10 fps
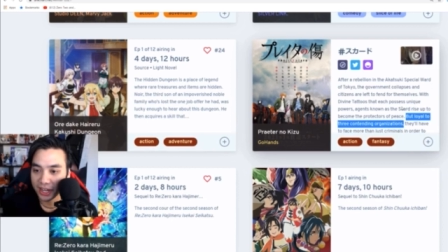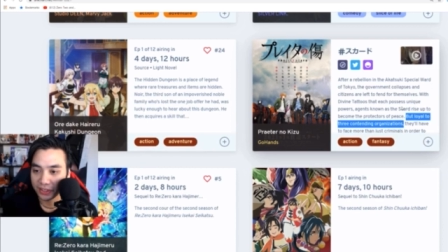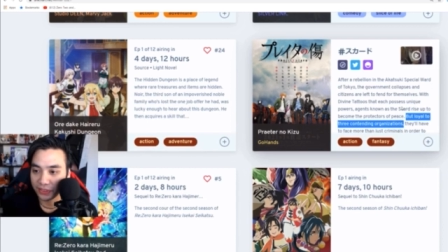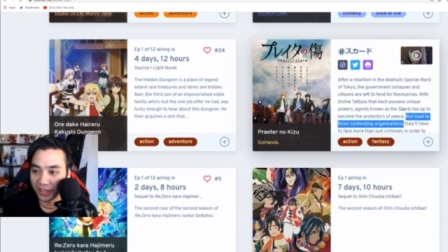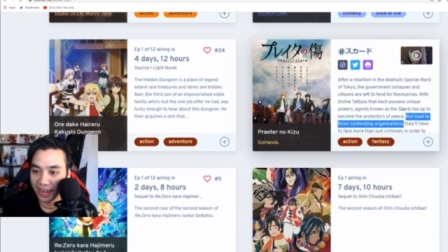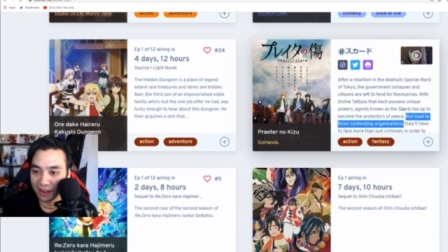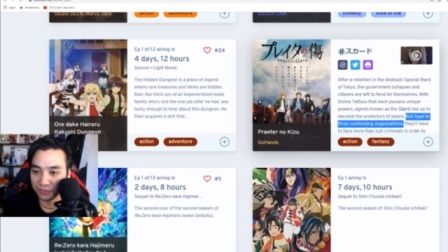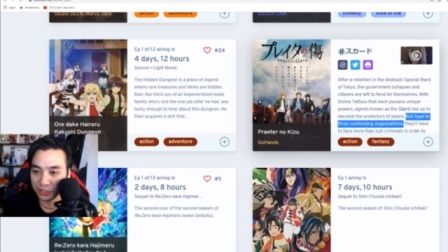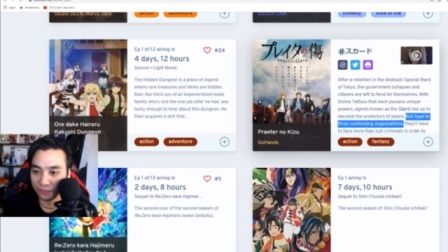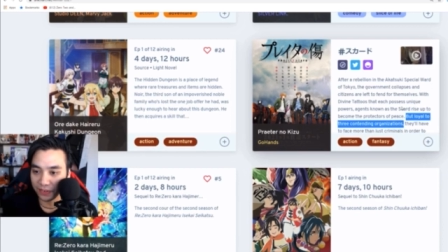they have
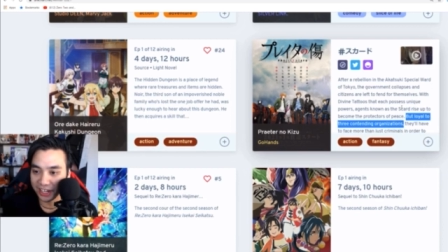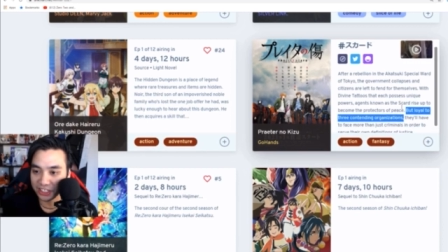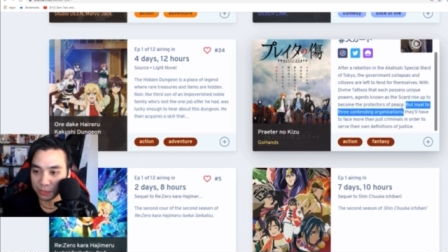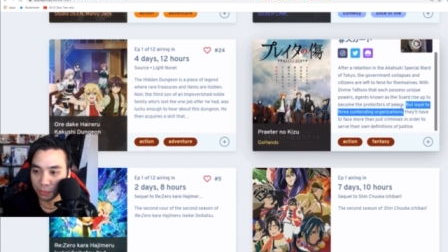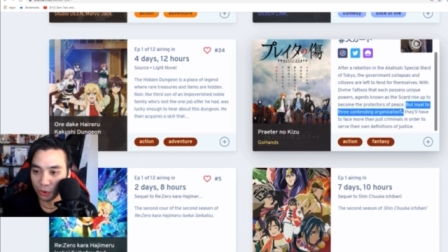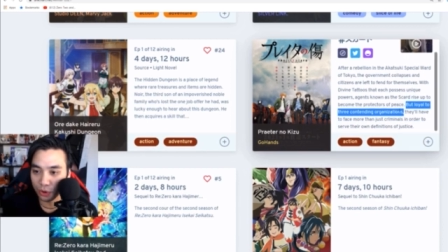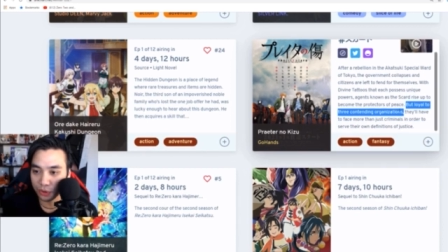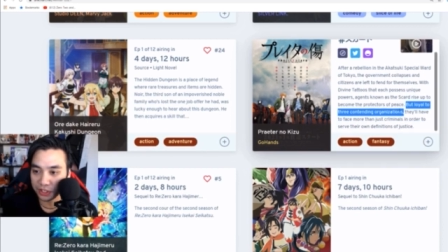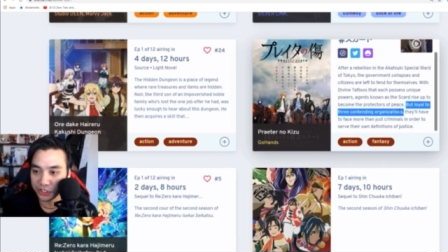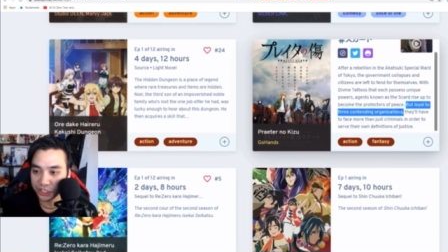to face more
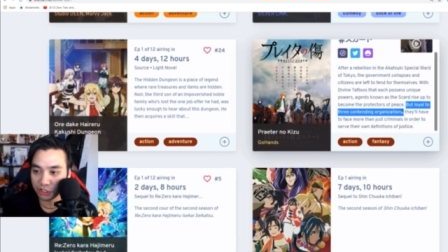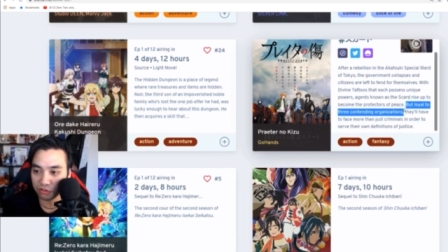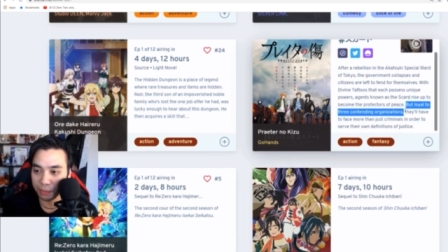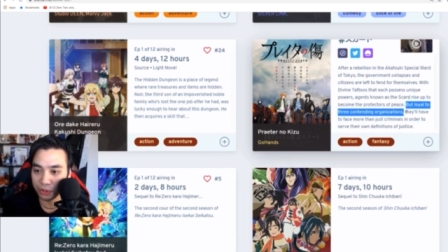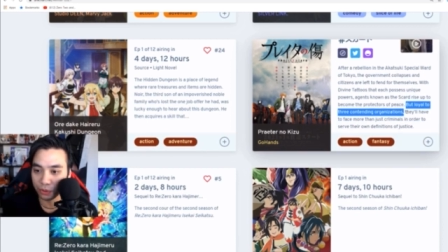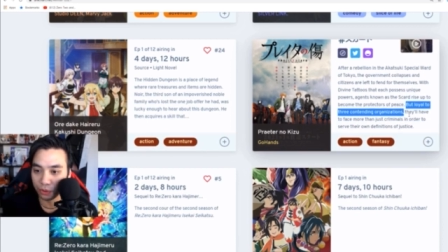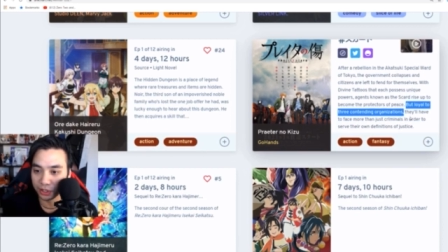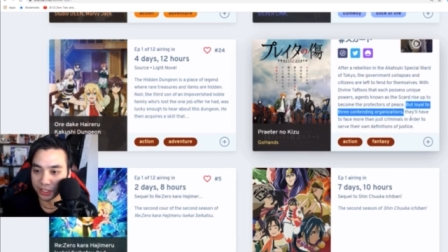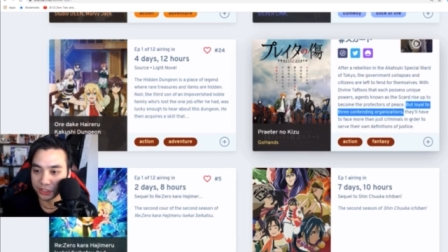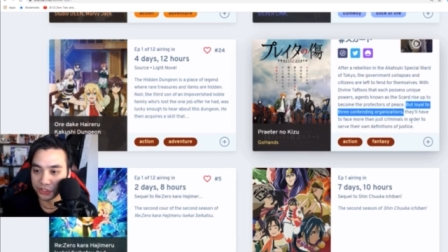than just criminal
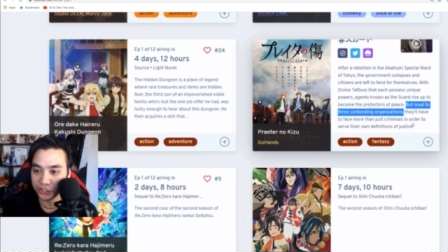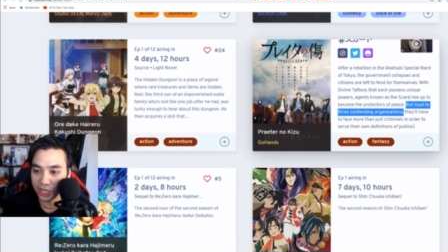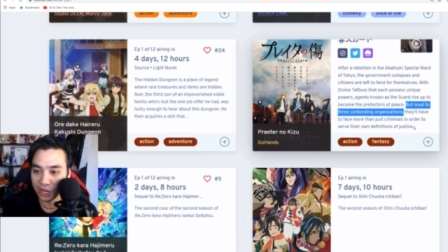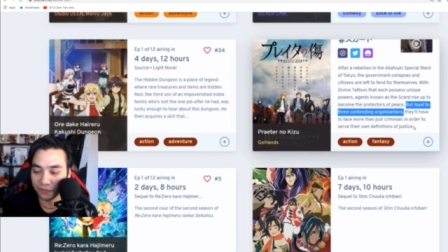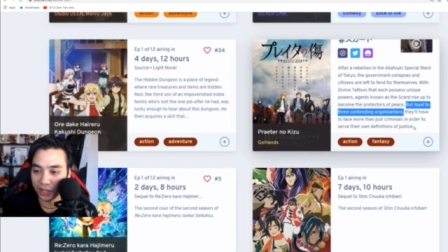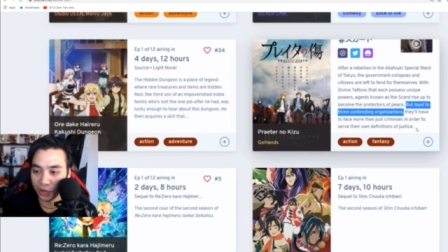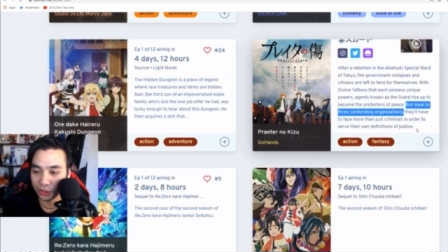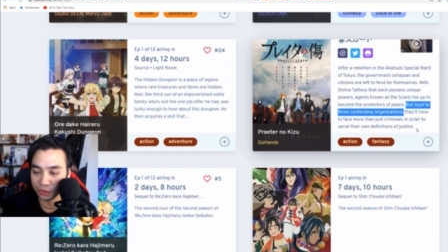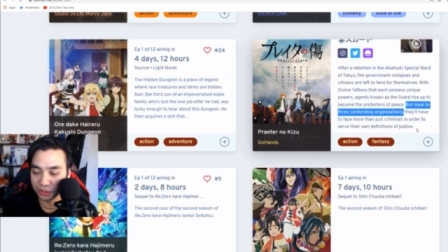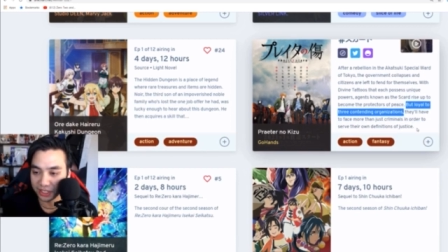order to serve their
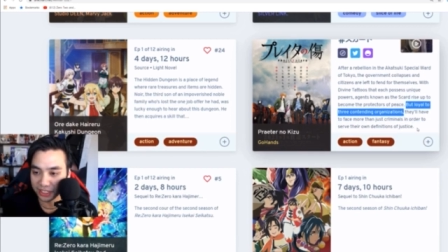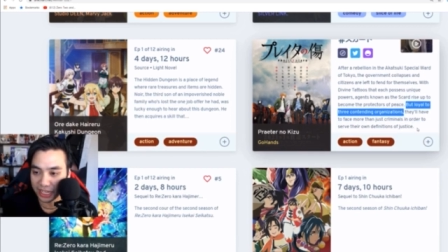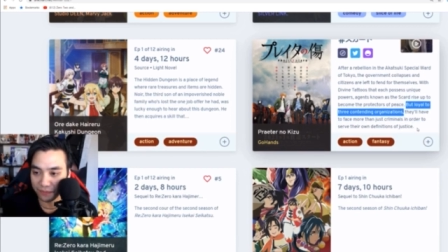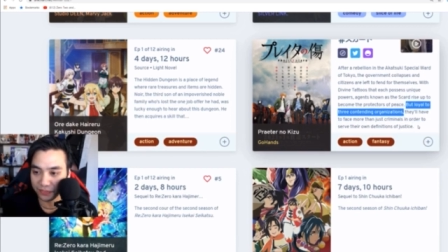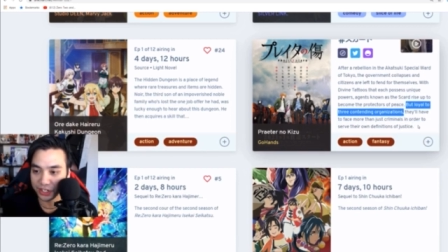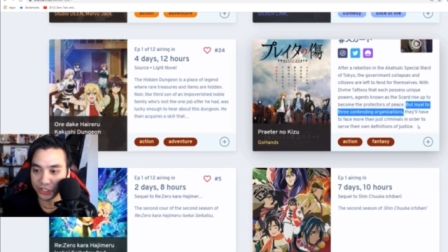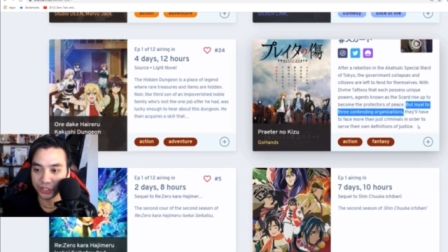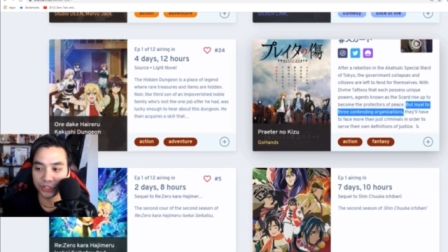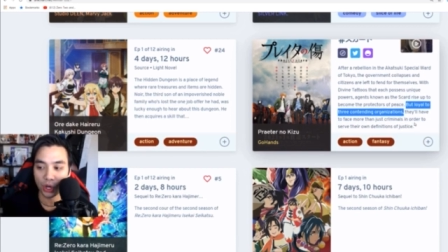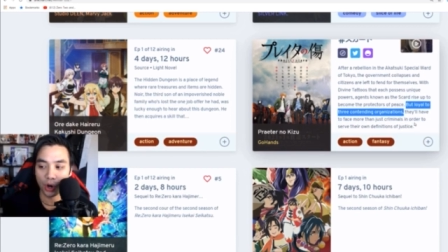own
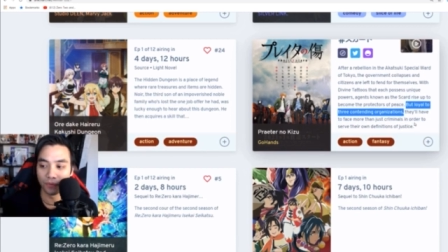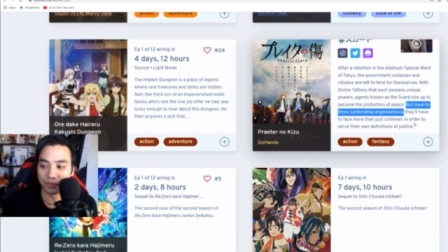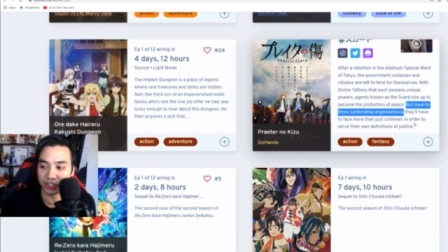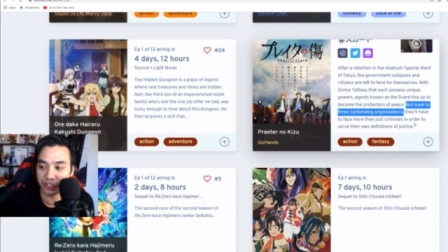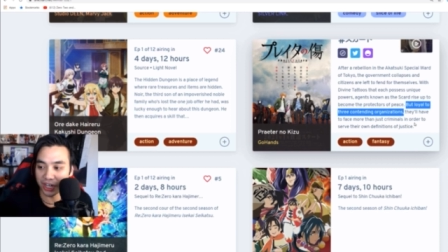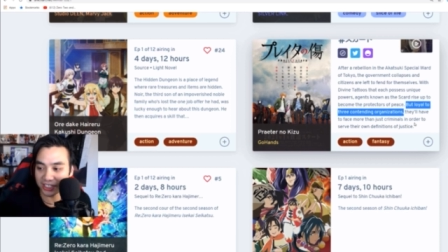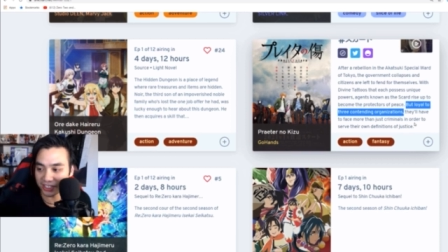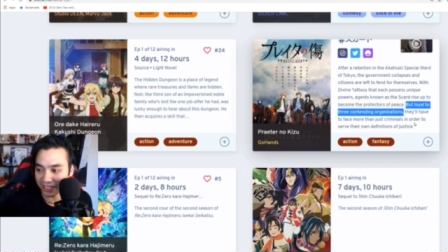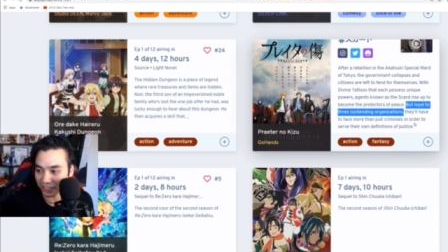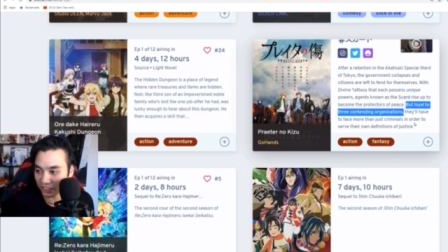definitions of
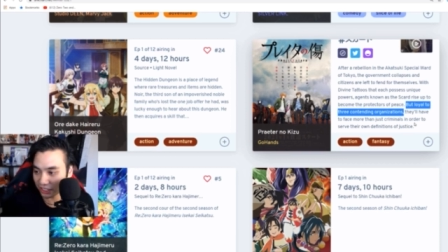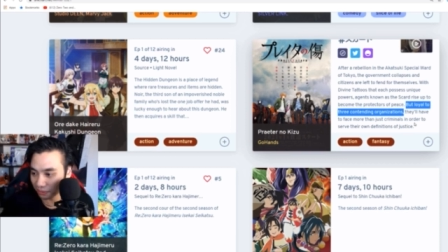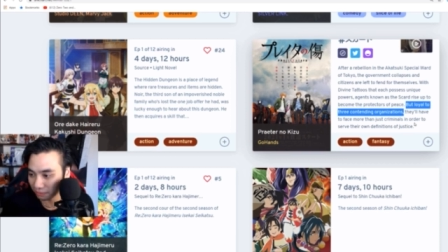justice.